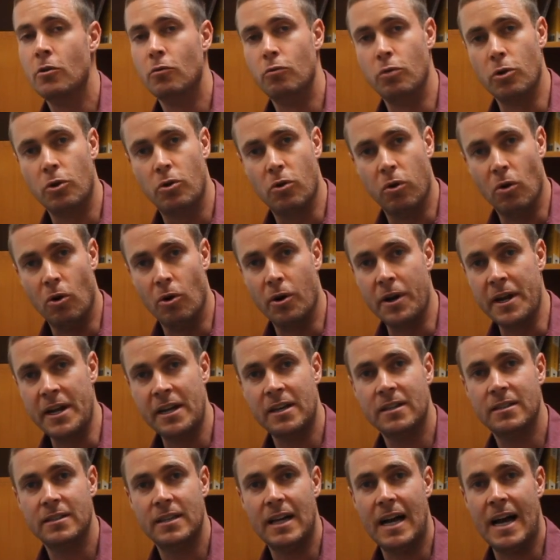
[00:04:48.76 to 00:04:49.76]

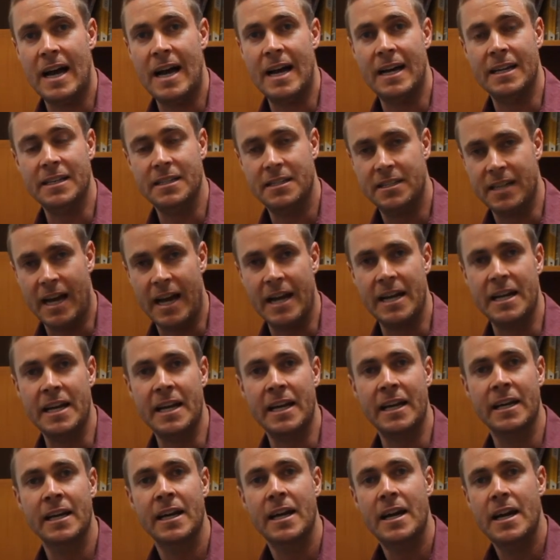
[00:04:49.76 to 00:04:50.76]
recording and
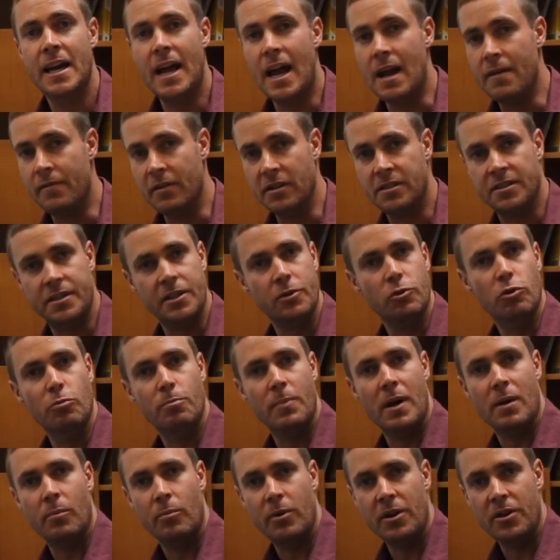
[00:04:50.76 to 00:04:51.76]
dating every single
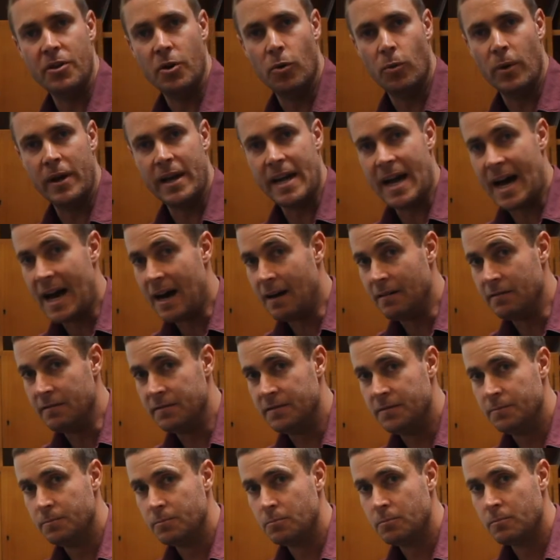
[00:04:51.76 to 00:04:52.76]
memory that we
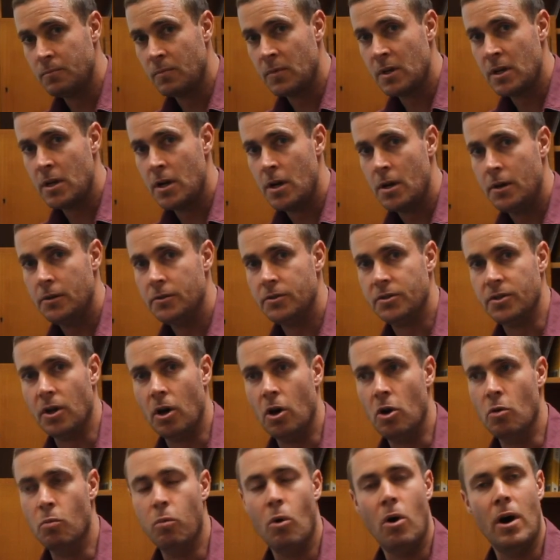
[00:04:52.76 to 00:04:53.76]
have.
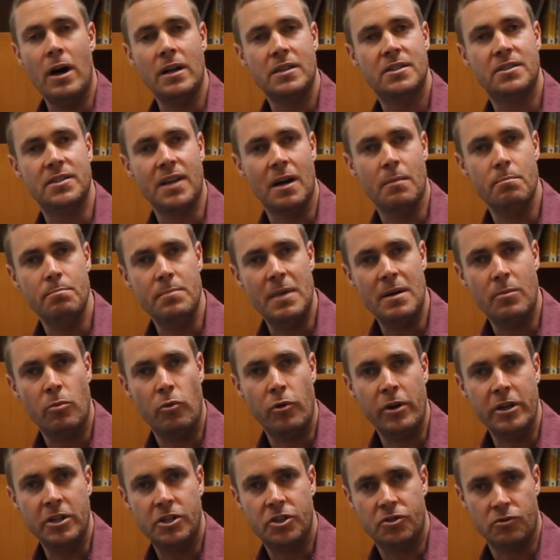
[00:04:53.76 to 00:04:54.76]
So why are some
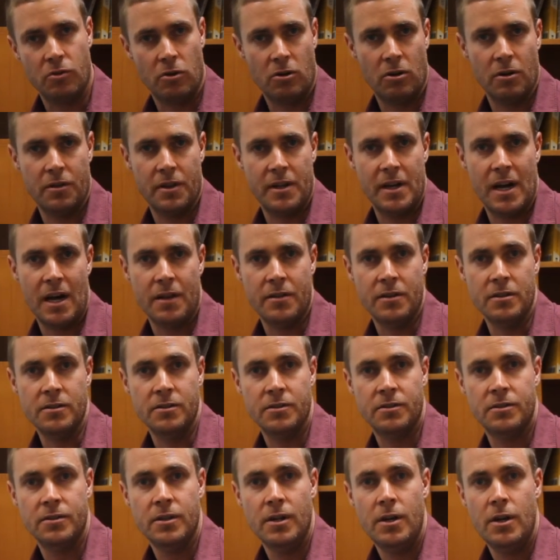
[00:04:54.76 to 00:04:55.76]
memories stronger than
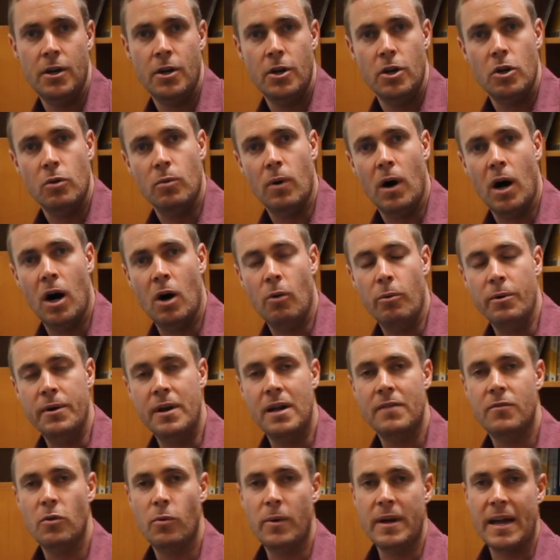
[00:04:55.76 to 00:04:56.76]
others? Well,
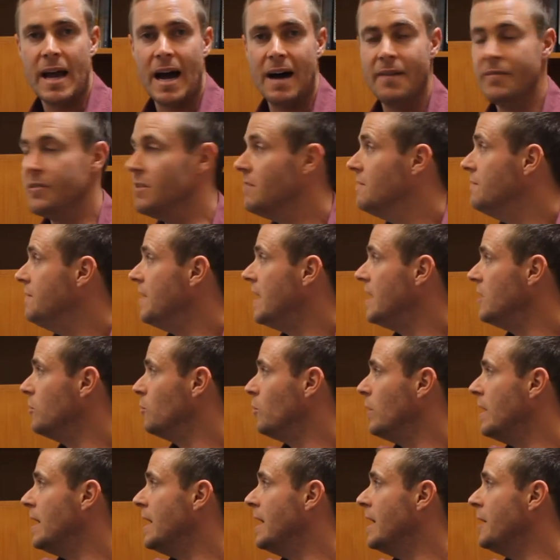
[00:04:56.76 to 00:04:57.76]
whenever we have an event
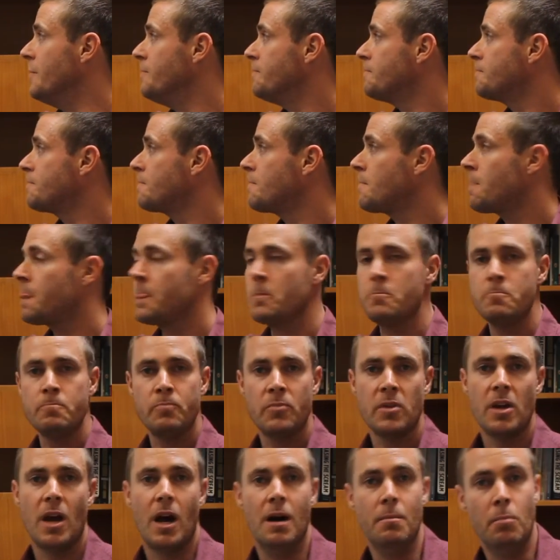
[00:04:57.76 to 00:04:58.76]
where
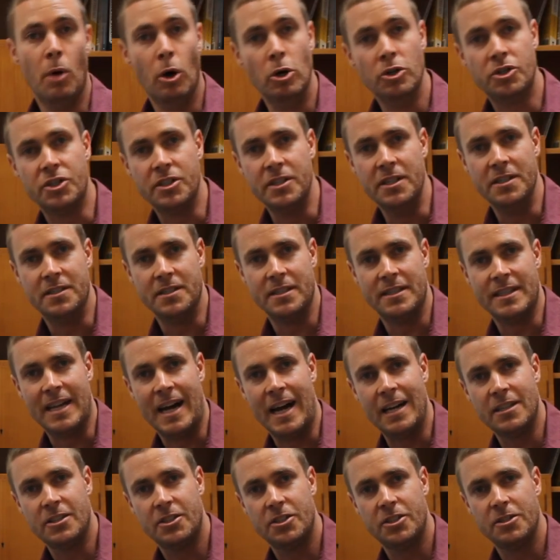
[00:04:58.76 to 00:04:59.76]
emotion is
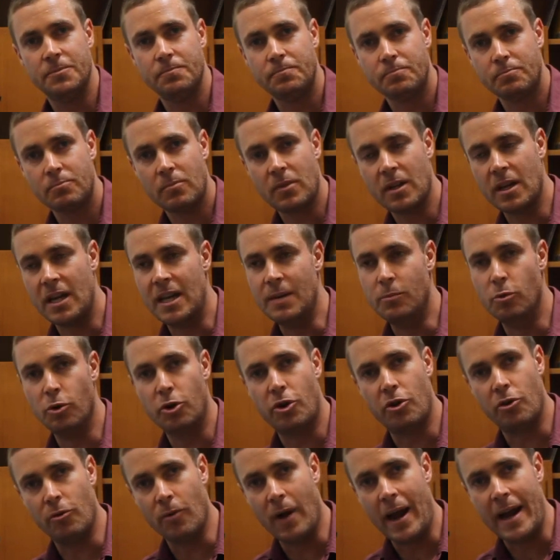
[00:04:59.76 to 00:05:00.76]
attached, it will
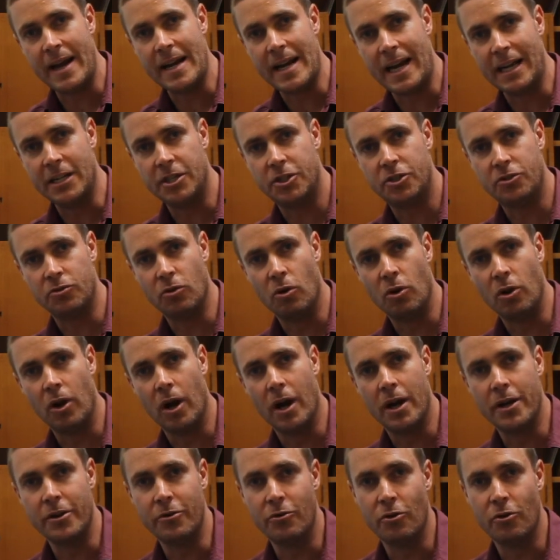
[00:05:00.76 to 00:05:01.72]
create a stronger